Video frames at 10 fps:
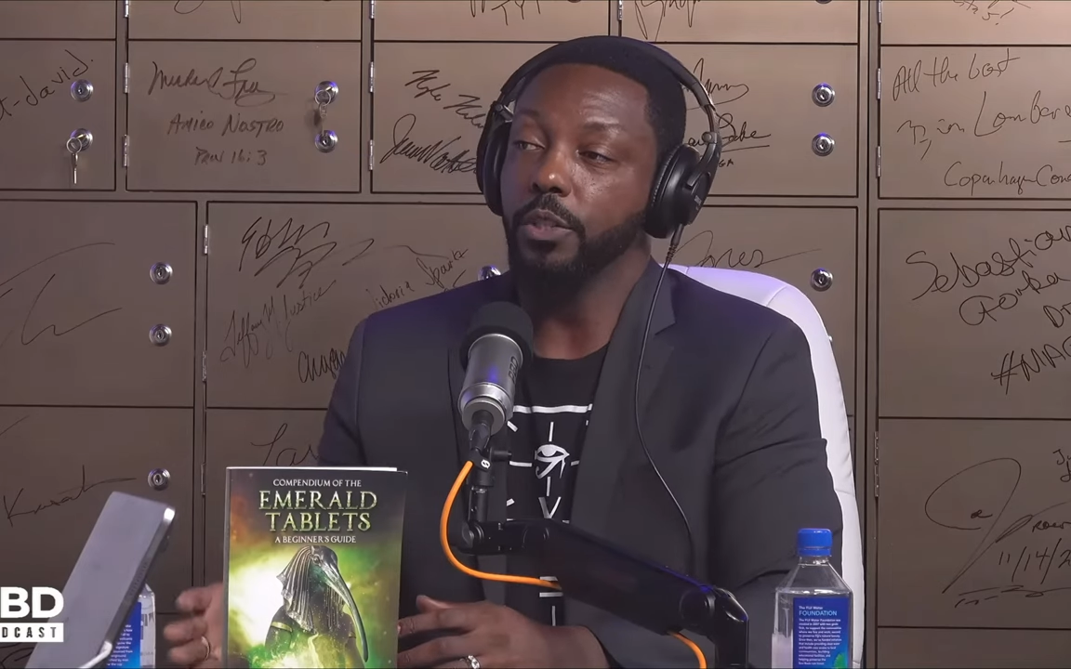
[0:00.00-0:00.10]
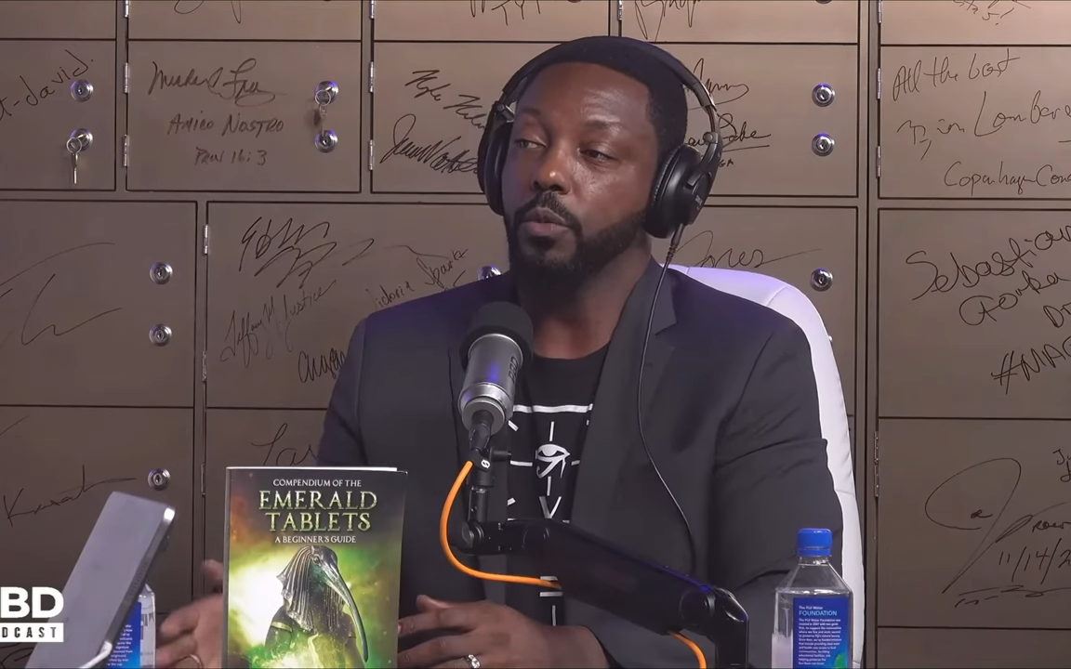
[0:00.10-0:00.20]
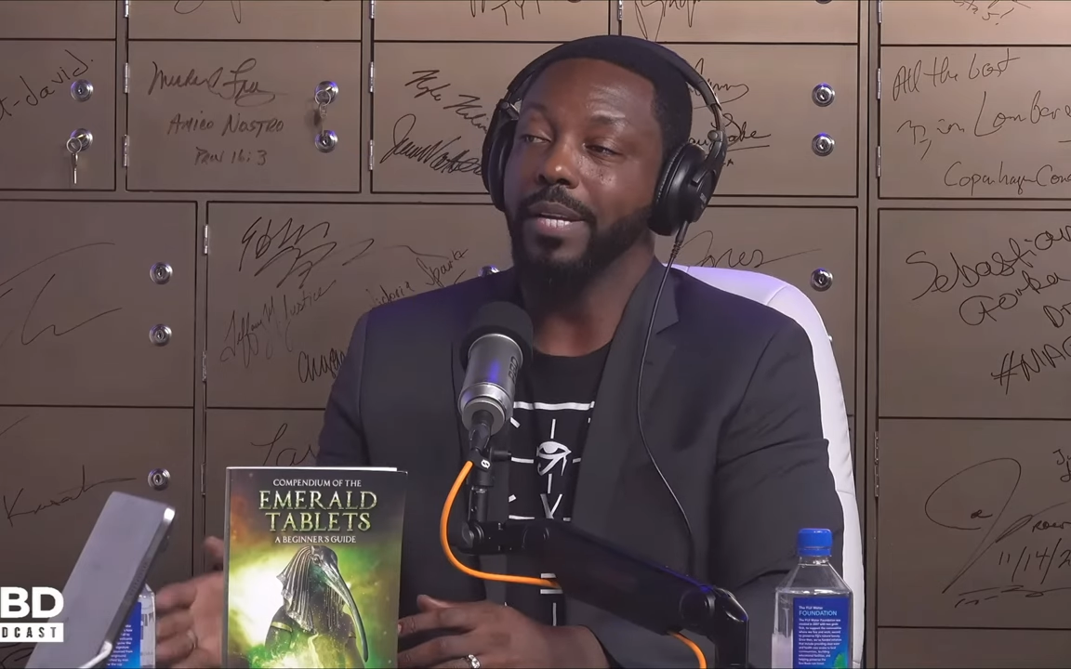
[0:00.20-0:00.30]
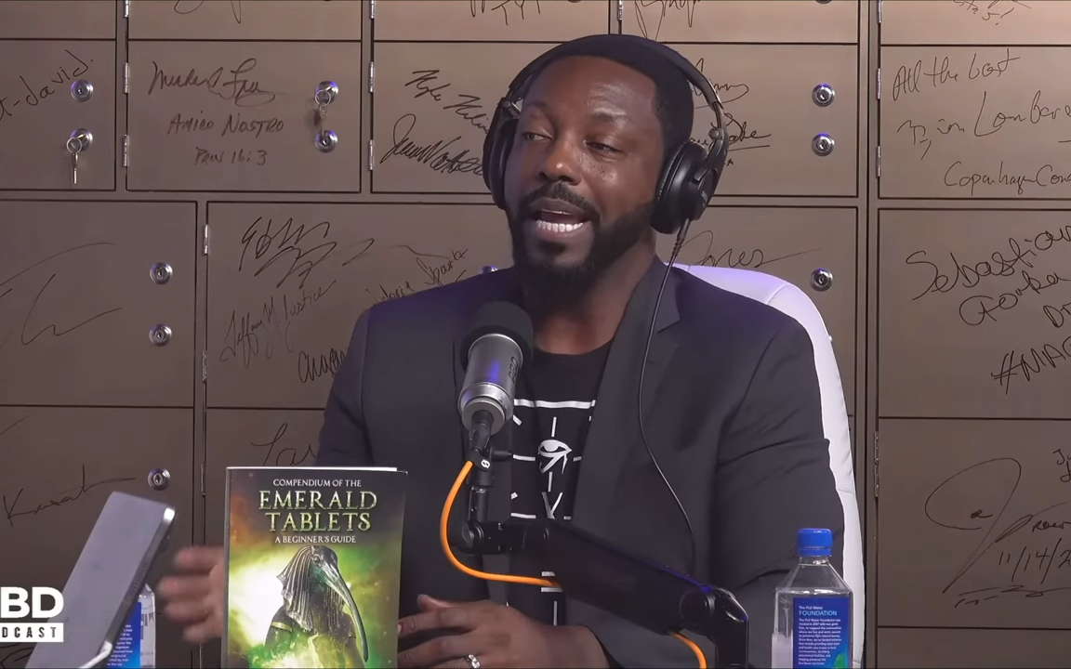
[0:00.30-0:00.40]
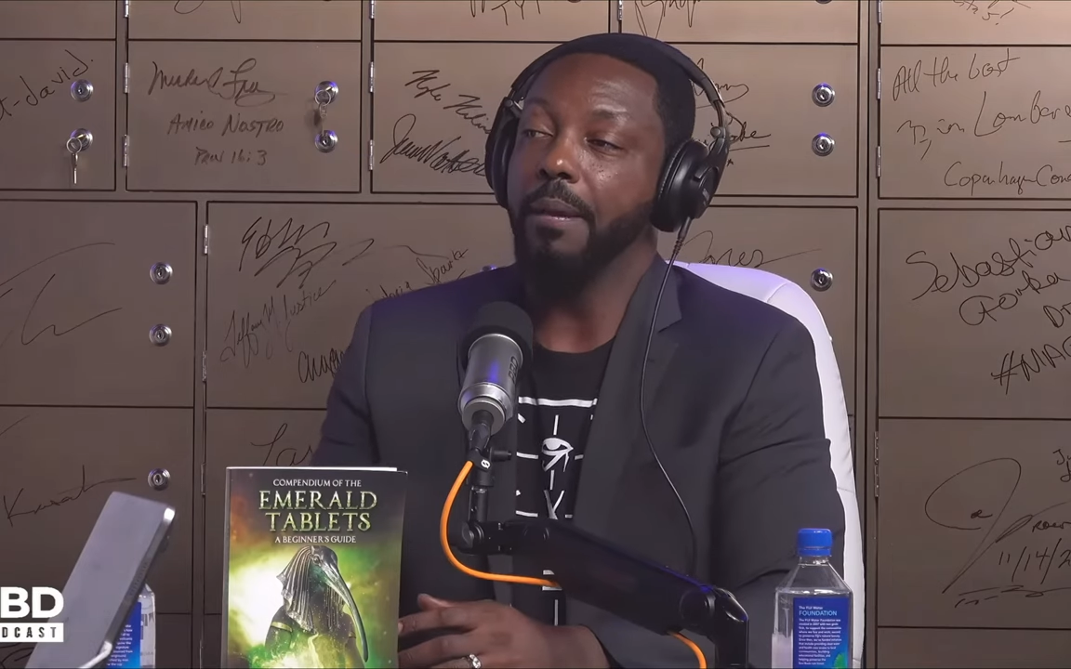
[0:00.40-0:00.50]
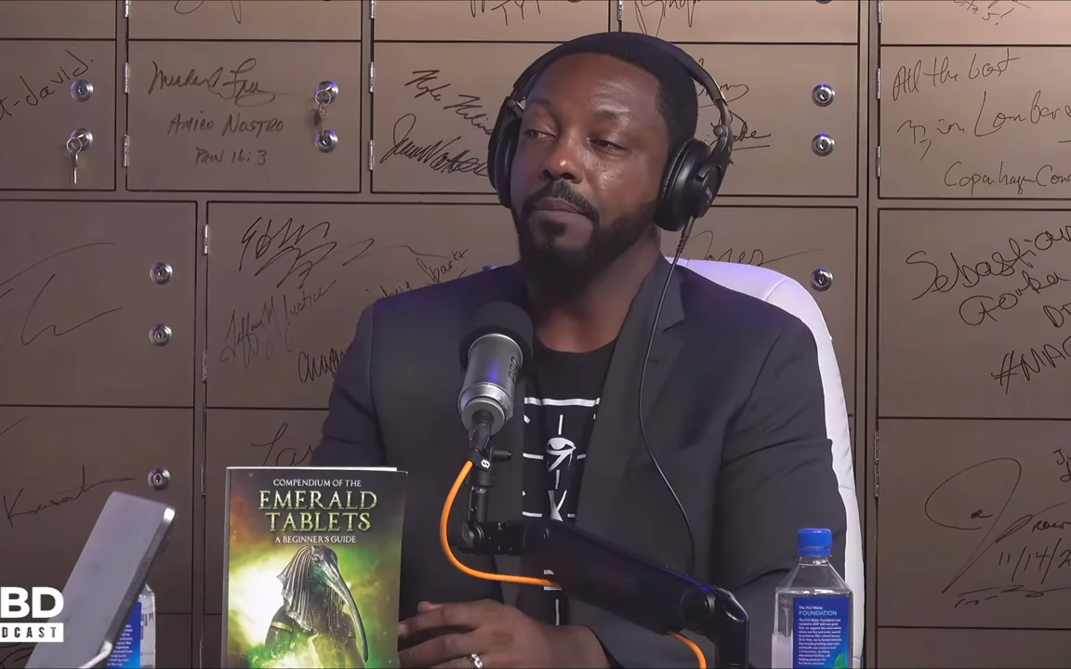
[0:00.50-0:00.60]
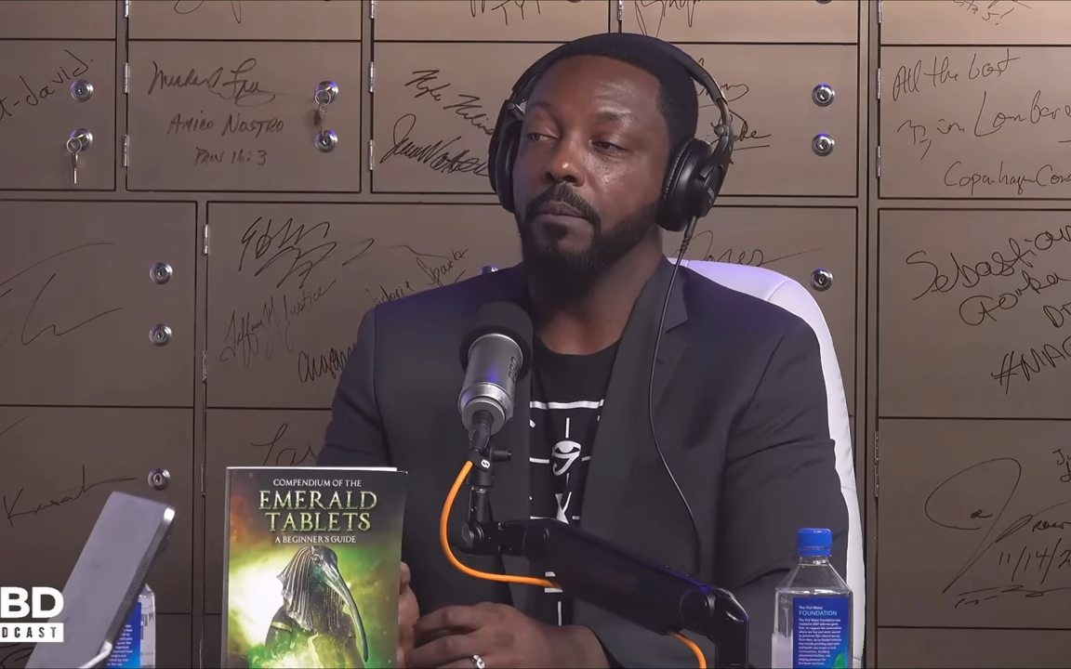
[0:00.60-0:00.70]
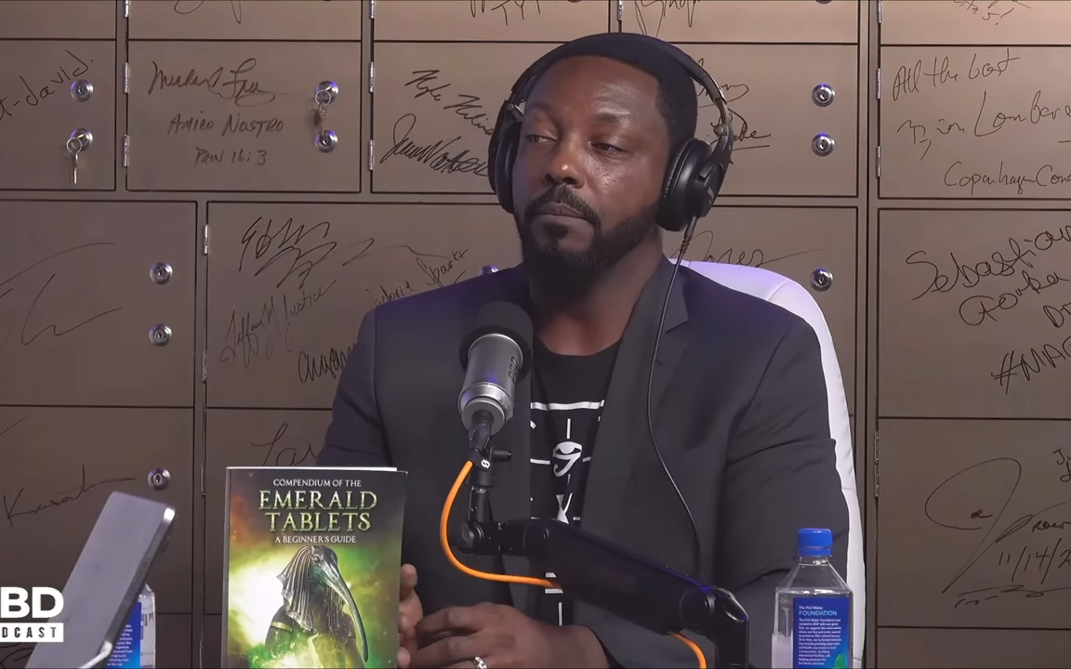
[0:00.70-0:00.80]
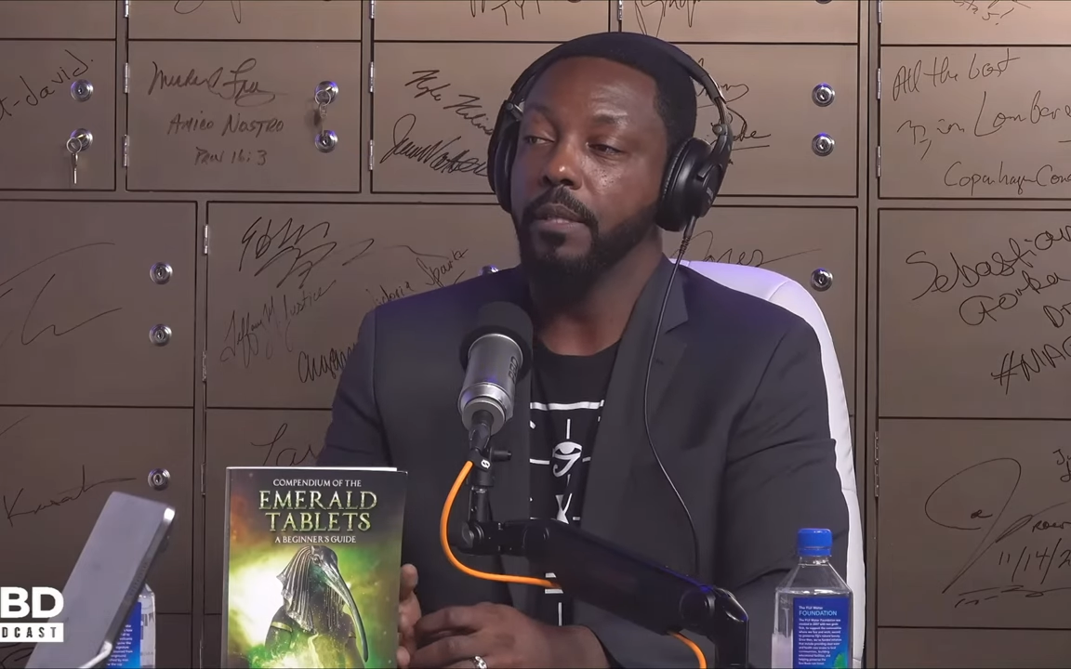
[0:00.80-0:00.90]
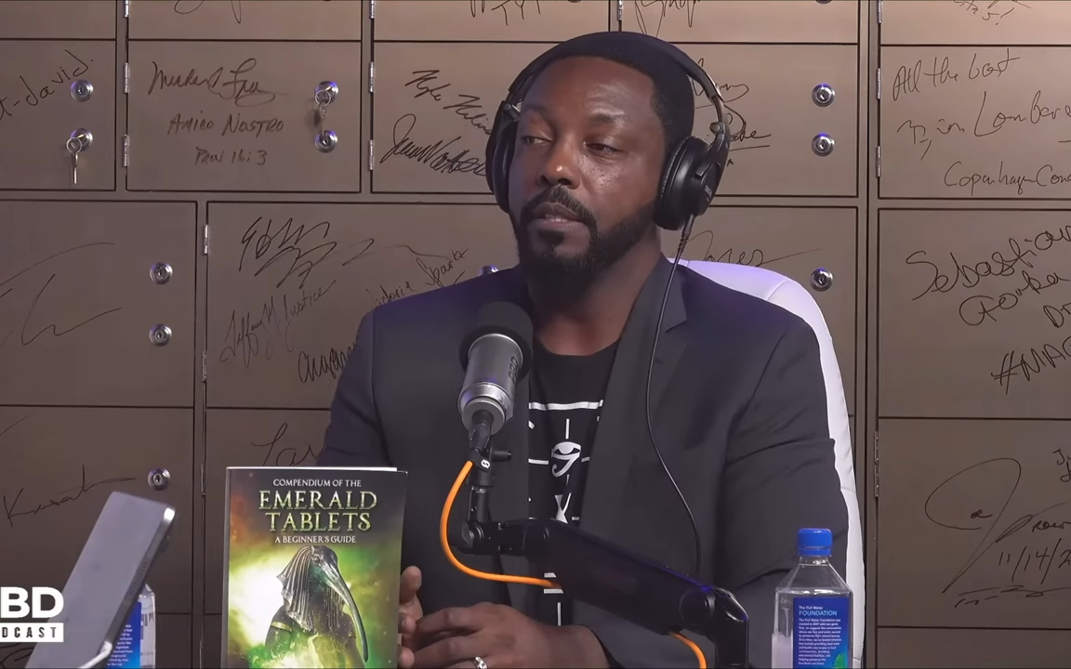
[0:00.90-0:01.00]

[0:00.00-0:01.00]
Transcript: who named them